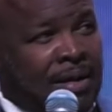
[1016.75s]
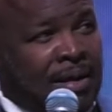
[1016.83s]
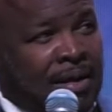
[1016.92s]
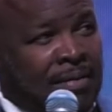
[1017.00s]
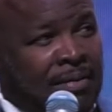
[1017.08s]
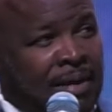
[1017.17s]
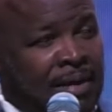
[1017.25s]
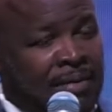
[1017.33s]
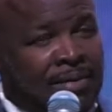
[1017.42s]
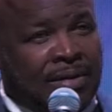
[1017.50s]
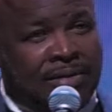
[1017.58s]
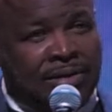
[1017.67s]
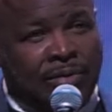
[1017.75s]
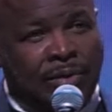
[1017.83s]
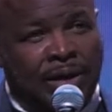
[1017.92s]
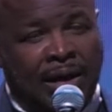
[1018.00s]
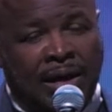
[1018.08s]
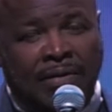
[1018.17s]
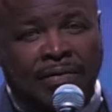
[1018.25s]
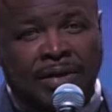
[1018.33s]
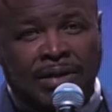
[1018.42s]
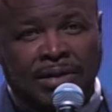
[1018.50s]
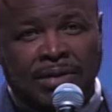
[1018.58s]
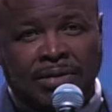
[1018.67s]
And so we have
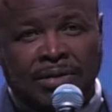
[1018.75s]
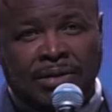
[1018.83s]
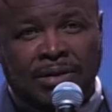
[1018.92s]
these students